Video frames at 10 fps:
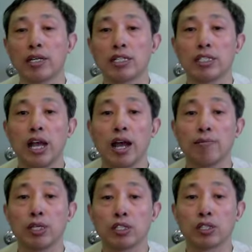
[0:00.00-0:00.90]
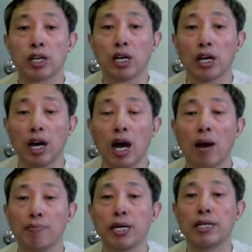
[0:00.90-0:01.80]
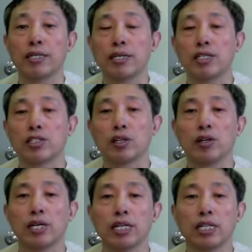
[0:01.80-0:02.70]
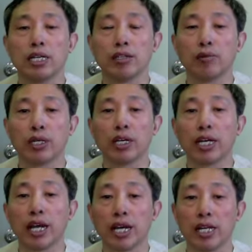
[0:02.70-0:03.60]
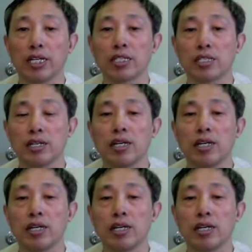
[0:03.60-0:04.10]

Yang means up. So anything when you get headaches,